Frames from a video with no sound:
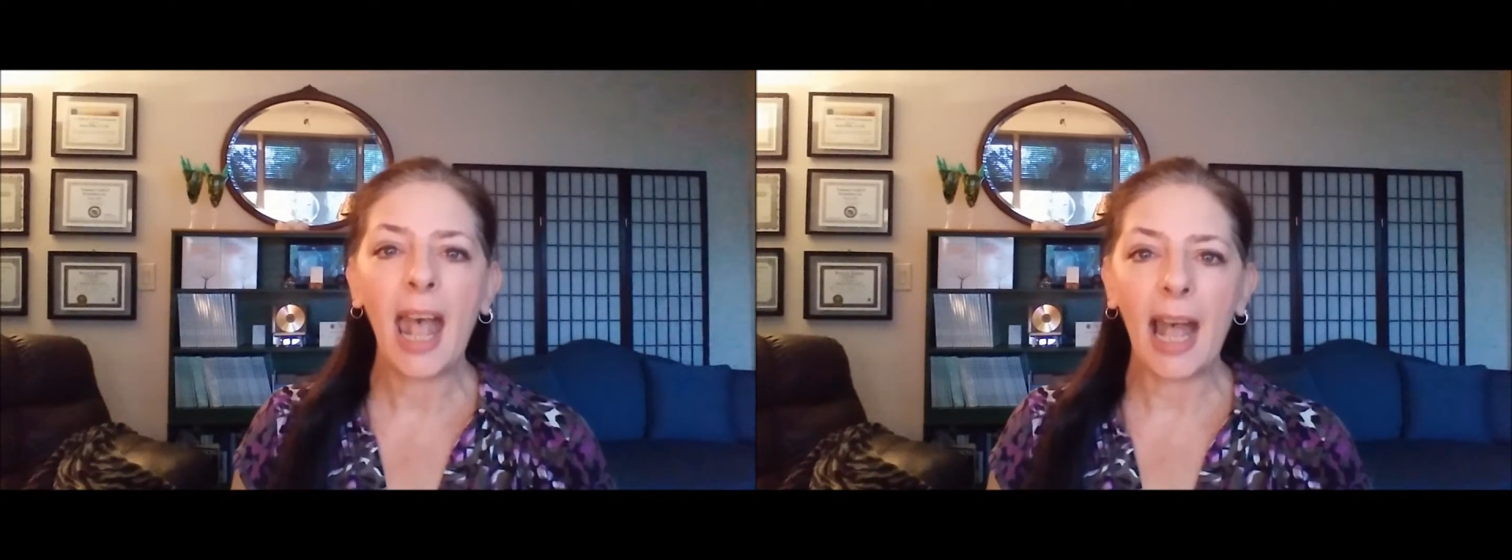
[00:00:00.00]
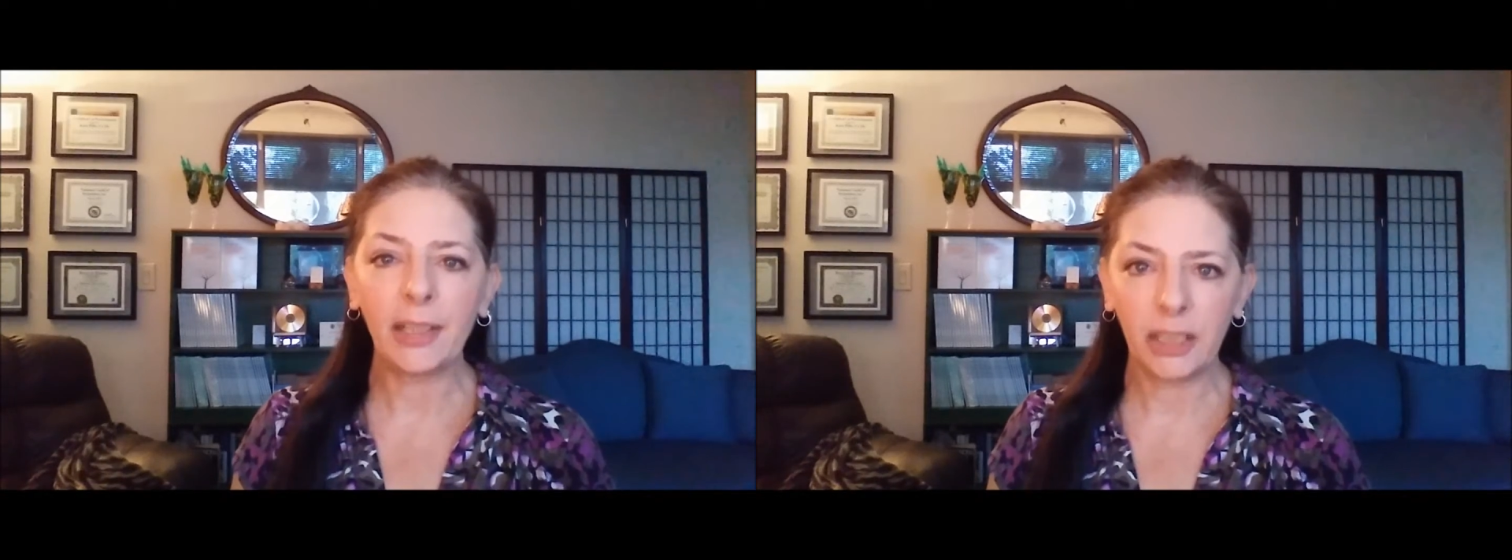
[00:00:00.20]

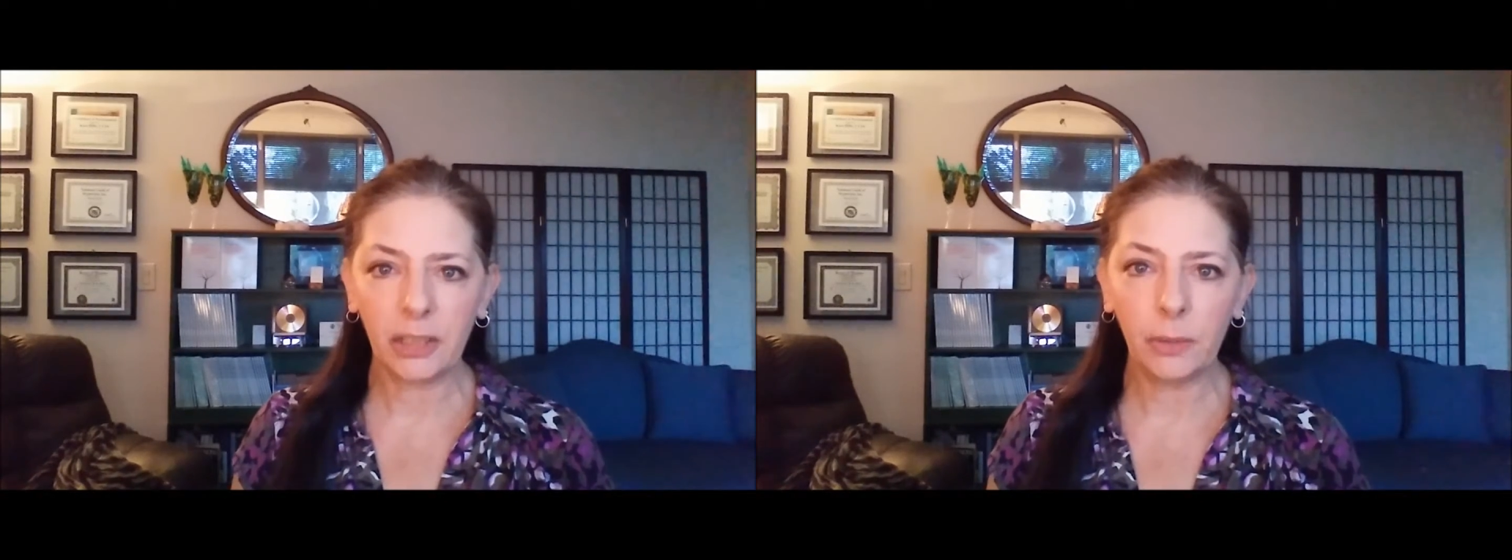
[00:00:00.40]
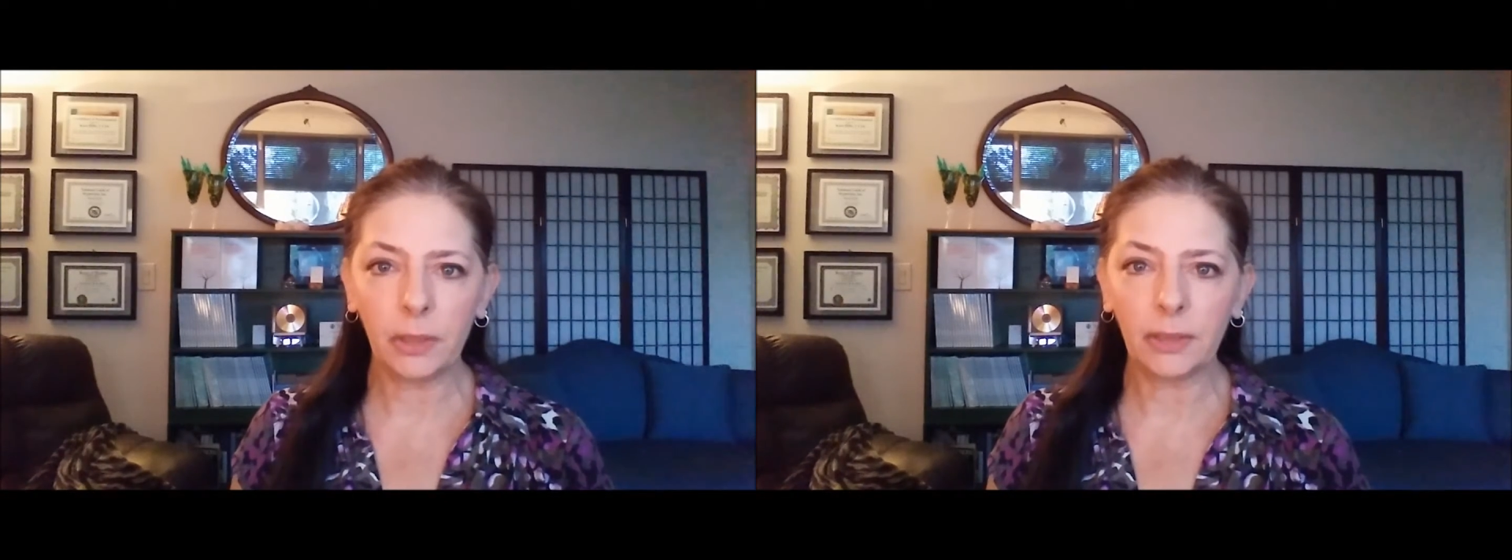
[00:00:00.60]
how to
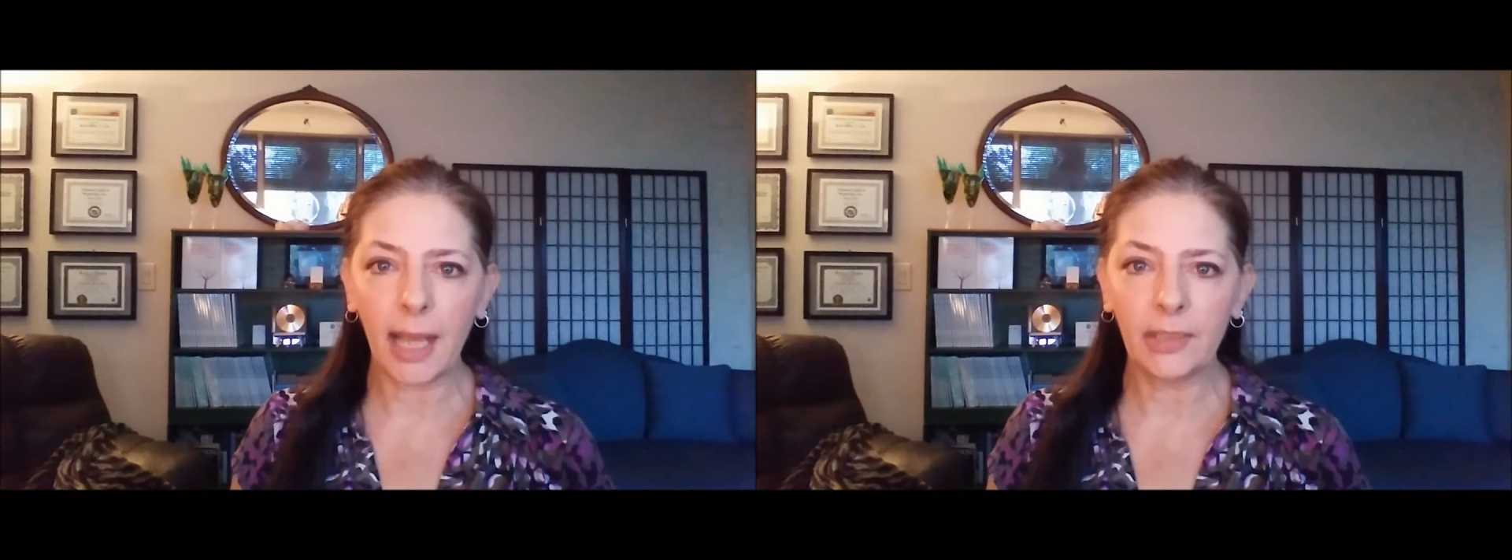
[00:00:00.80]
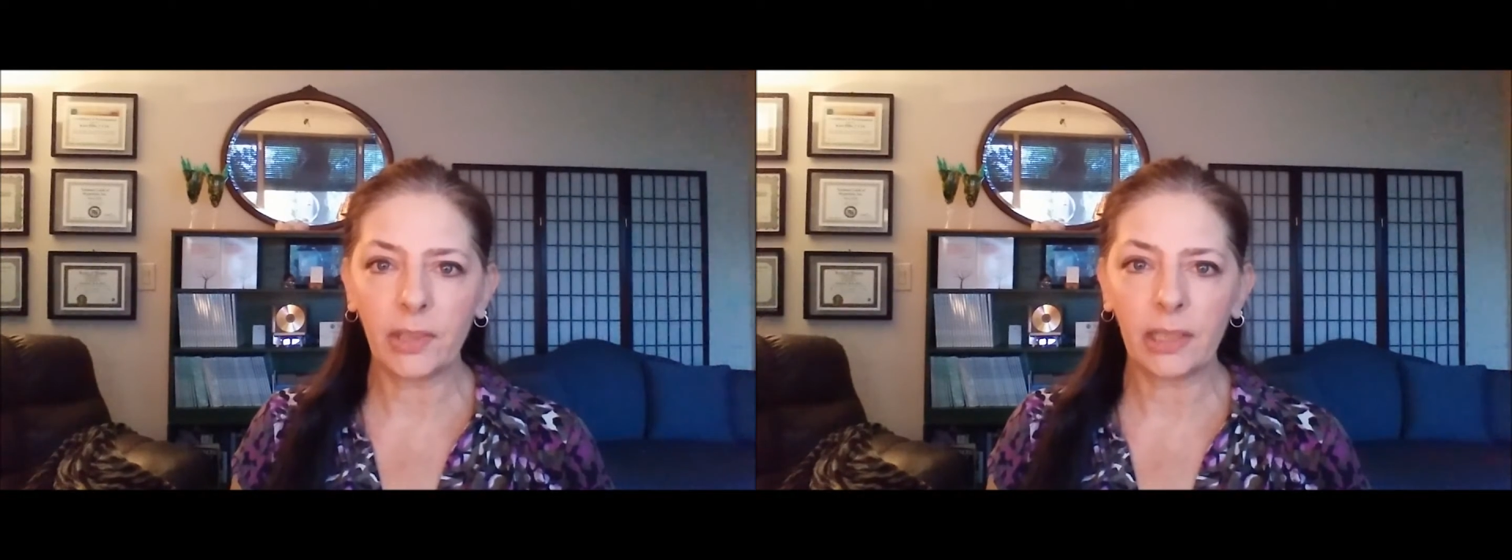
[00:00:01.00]

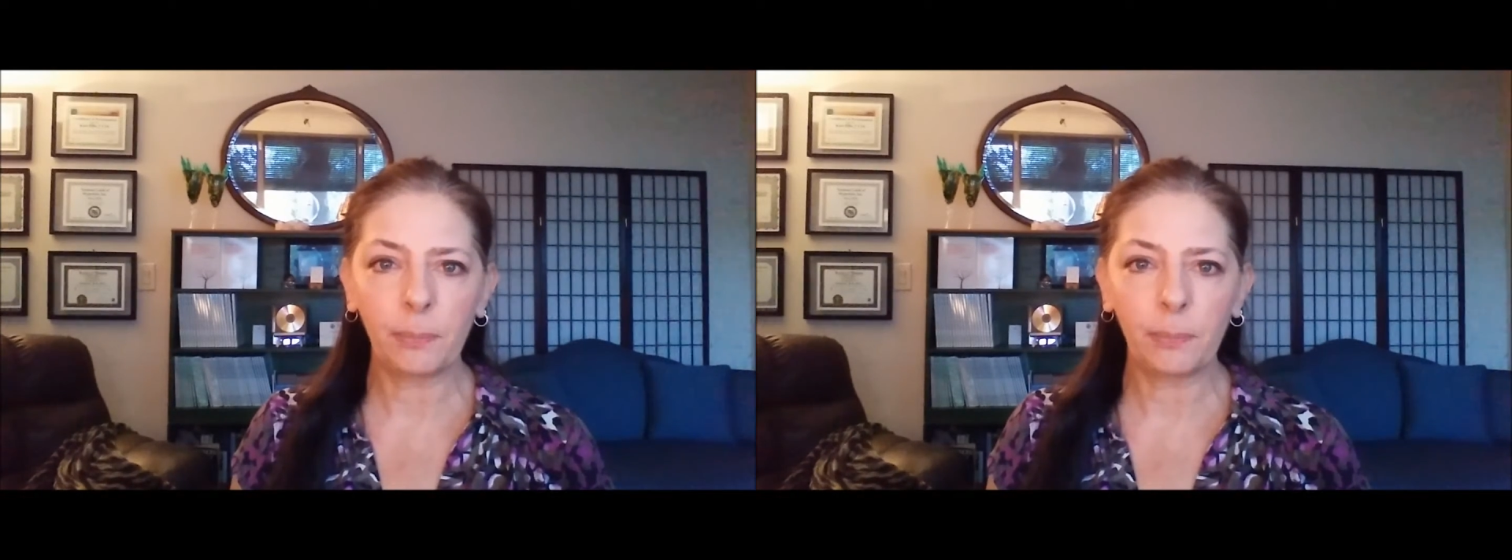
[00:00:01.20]
utilize it."